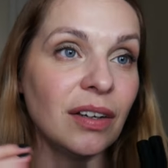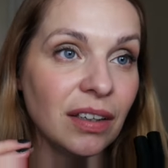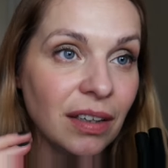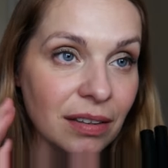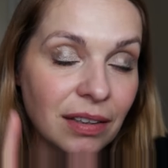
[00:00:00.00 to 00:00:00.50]

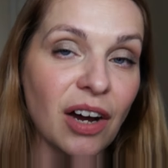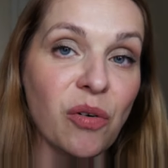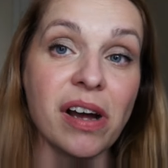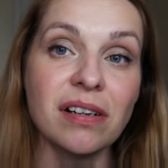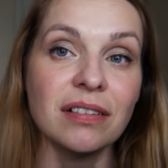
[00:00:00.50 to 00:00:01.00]
Yet that
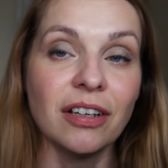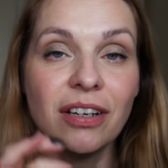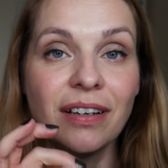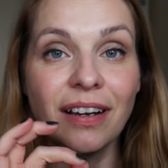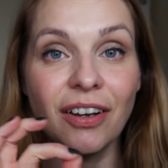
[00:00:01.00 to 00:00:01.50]
one,
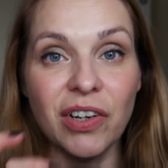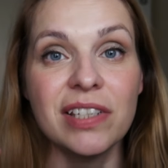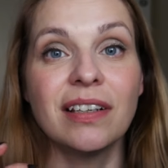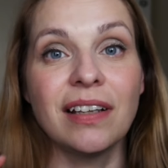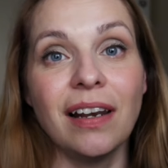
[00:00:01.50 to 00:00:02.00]

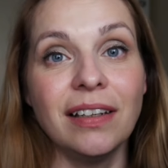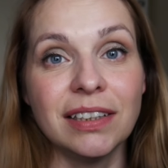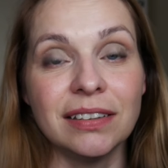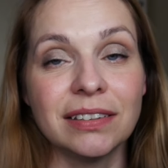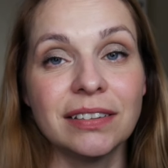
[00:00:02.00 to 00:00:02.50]
creasing that
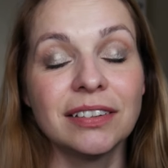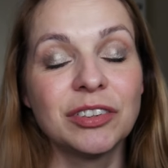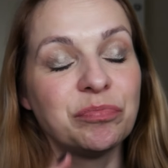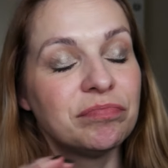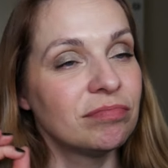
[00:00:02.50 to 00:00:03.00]
little,
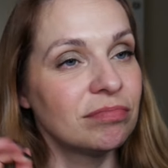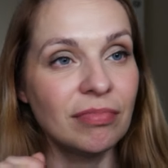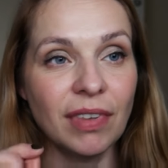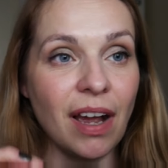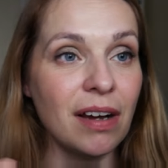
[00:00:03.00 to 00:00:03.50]

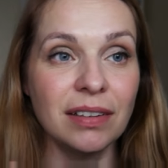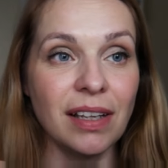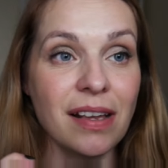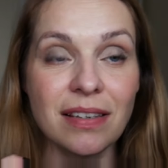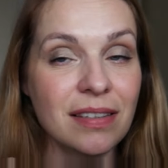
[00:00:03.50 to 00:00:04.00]

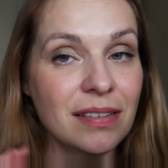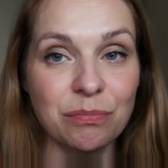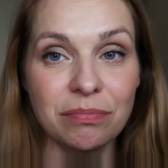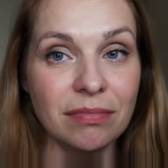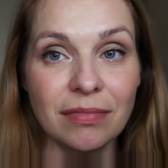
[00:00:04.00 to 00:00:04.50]

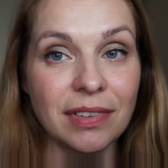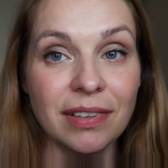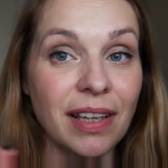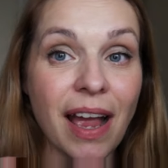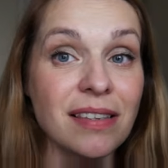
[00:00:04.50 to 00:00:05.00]

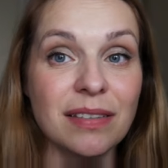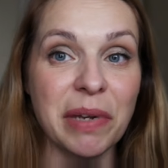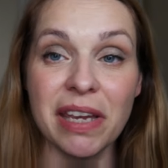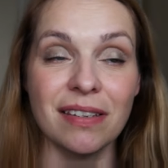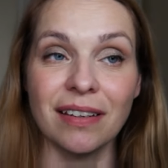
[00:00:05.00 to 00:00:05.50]
that's
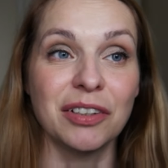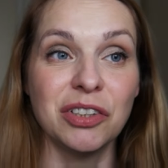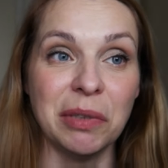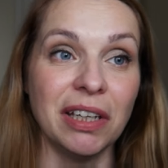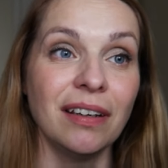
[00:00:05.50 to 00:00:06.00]
amazing
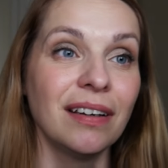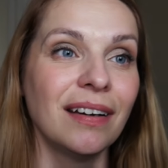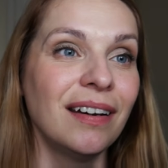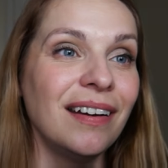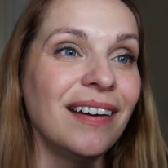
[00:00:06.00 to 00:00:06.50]
to me.
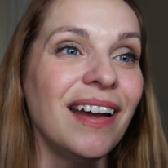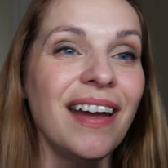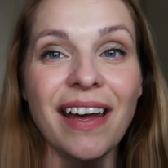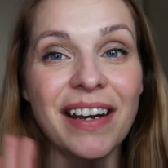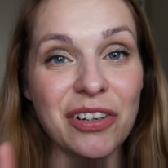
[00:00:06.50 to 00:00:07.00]

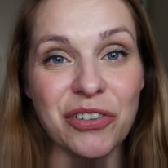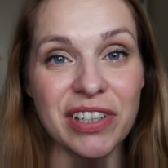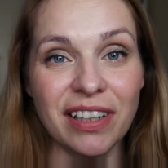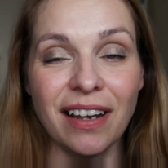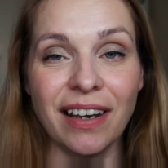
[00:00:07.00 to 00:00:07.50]
And I don't
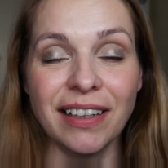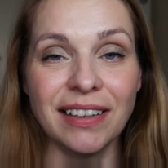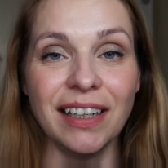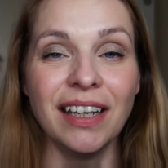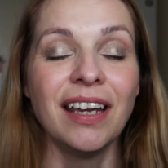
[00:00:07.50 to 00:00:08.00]
say that
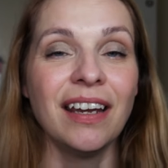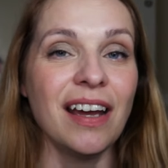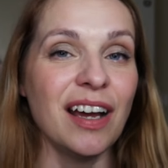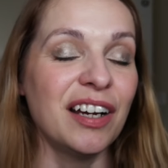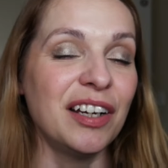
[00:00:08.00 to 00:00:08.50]
lightly.
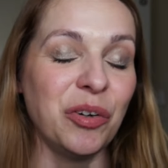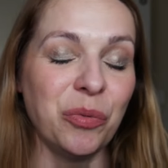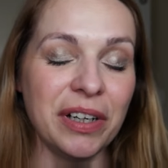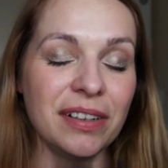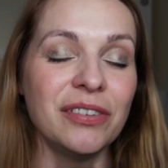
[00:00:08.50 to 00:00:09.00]

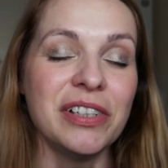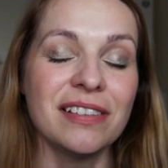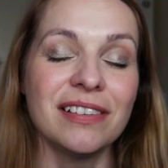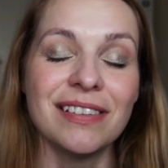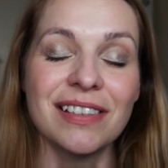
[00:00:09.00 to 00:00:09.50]
One of the
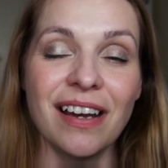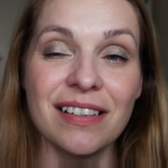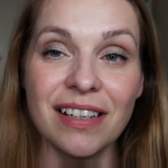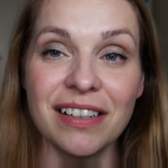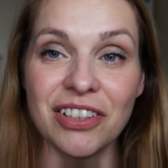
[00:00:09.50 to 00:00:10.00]
reasons I
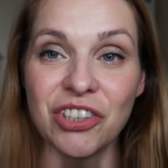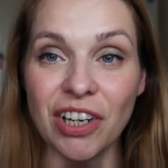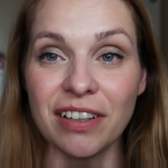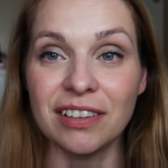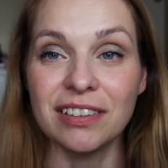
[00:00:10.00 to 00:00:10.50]
started this
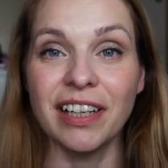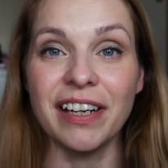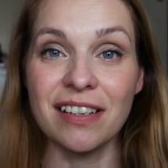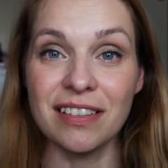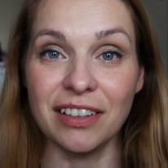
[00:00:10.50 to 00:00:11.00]
channel
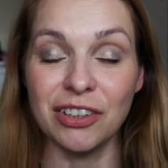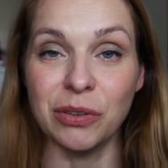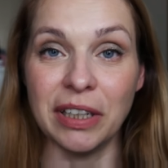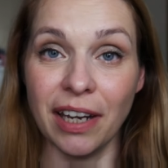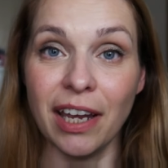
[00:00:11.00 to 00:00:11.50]
and I started
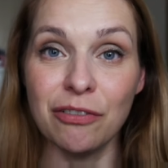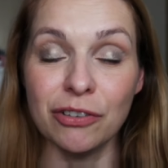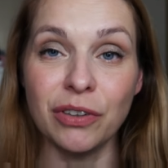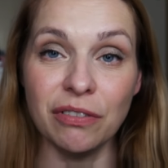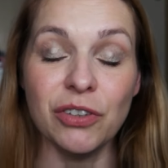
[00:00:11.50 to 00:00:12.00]
doing
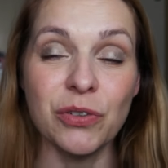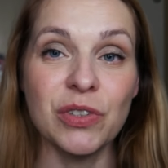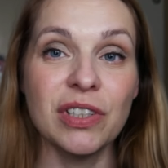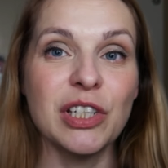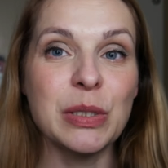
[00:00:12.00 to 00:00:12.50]
Avon
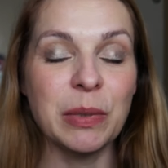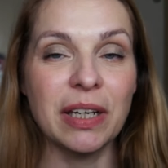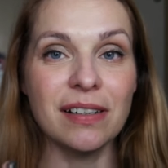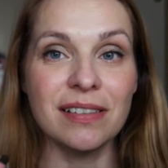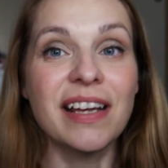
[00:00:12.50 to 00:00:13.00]
reviews is
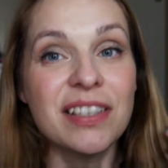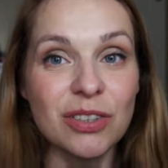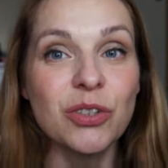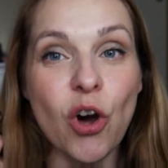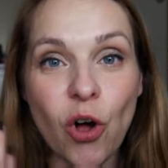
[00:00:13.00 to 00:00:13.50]
because
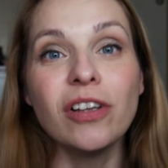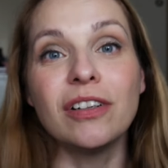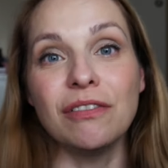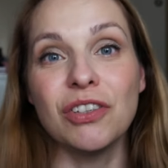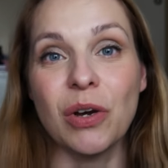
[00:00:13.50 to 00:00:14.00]
that's all the
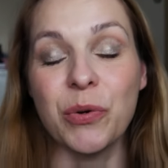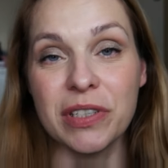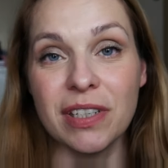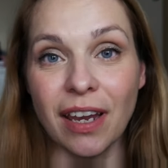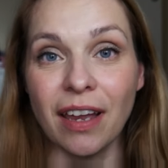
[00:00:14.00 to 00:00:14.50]
reviews I was
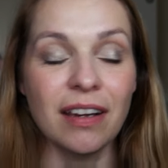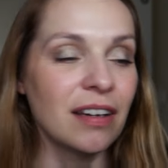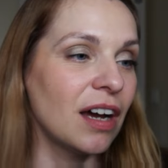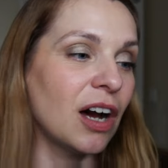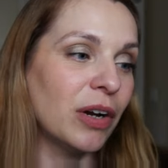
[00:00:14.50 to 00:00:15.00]
seeing,
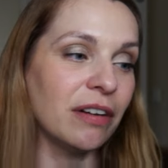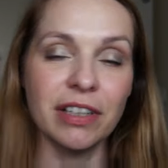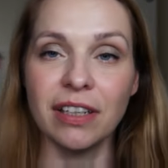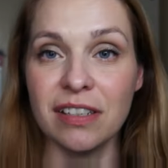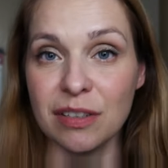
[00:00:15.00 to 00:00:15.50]
how
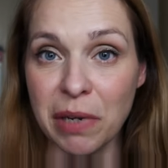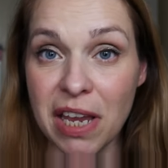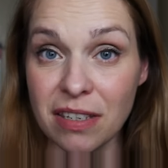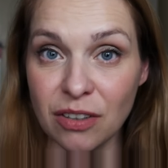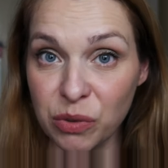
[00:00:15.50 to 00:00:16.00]
everything is
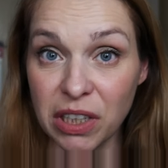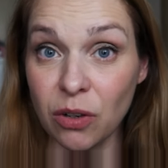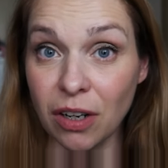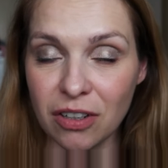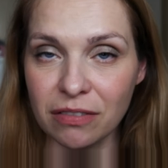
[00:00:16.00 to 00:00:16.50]
amazing
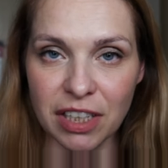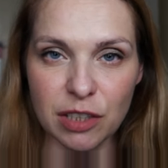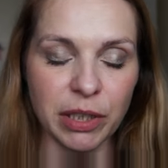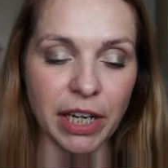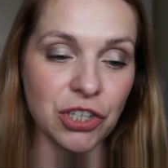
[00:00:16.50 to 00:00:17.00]
without a lot of
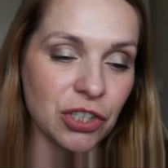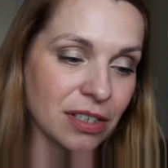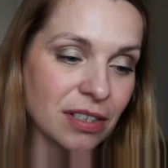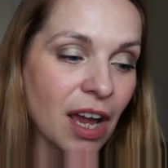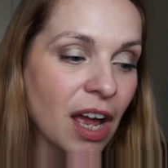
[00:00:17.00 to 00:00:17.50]

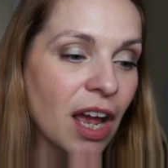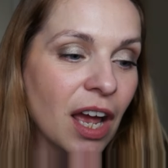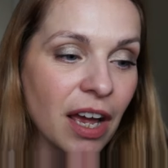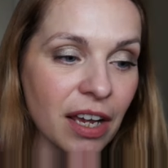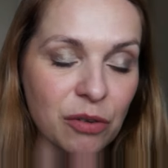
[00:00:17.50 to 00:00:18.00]
explanations.
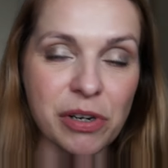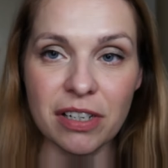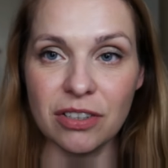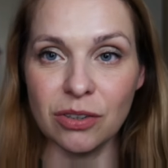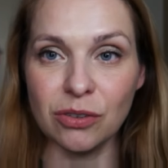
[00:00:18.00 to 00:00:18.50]
And I
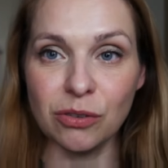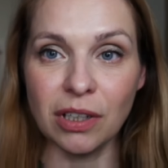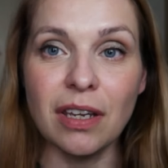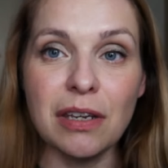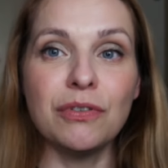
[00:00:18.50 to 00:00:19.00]
wanted to
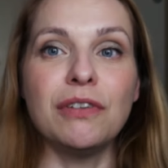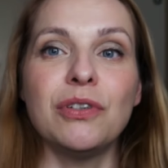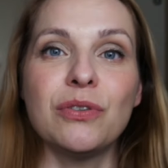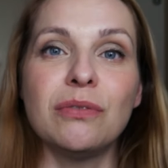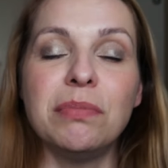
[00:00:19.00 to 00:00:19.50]
give
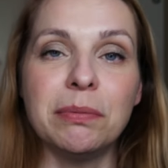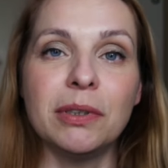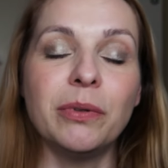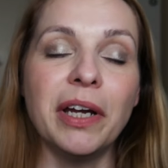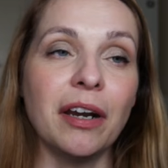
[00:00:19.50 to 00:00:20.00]
reviews to
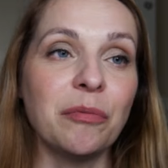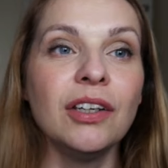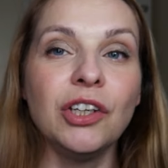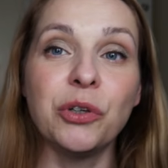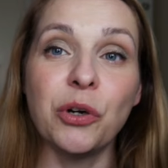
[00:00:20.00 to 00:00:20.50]
people where
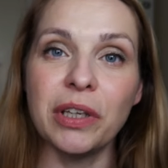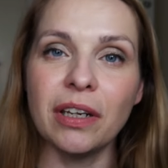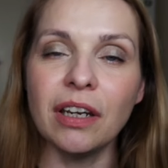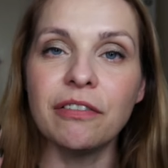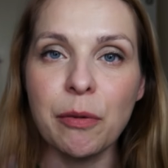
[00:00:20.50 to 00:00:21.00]
you know
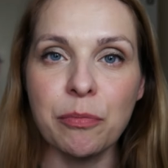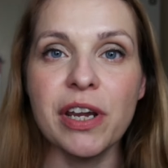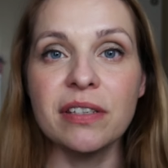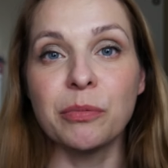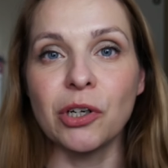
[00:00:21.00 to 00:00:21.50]
that if I
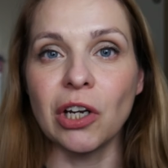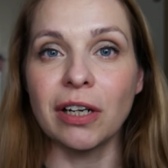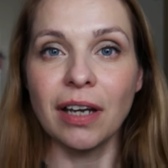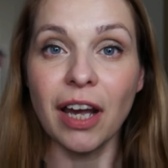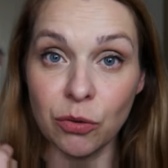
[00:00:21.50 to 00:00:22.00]
praise a
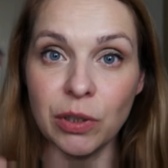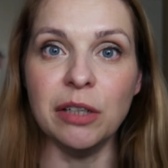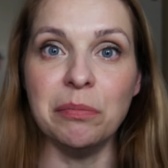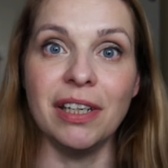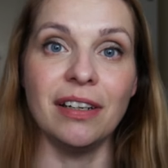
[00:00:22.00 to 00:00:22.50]
product, I
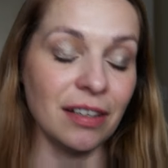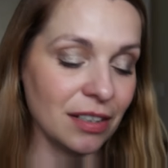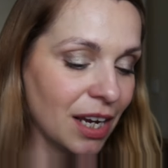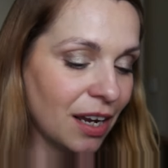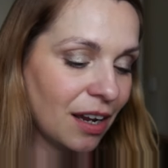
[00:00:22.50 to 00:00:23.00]
really mean
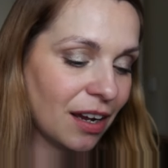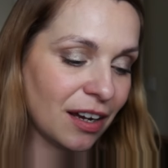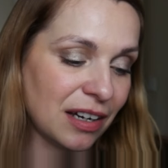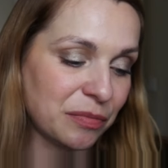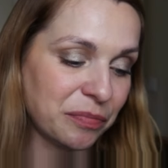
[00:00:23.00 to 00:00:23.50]
it.
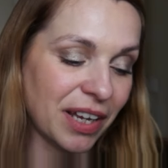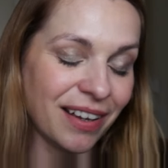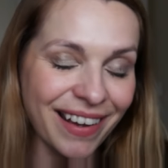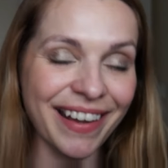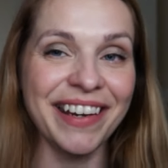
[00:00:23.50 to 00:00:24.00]

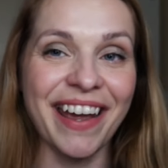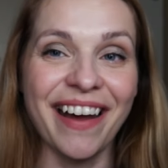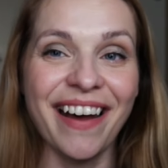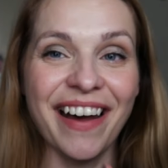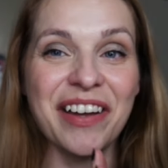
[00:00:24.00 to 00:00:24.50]
And
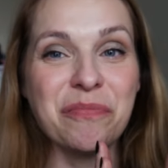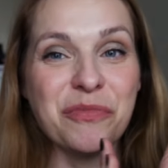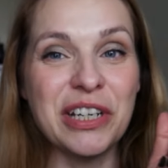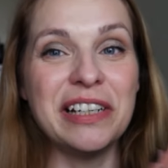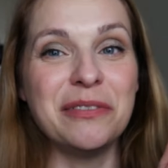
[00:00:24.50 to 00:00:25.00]
yeah, I'm
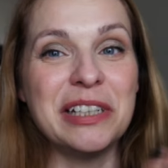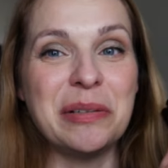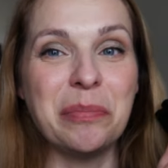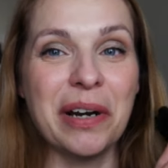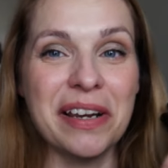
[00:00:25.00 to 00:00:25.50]
really, really
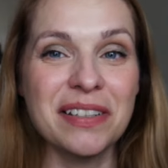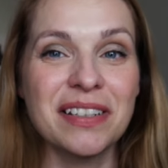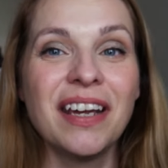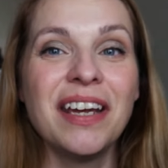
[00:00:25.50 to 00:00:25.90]
impressed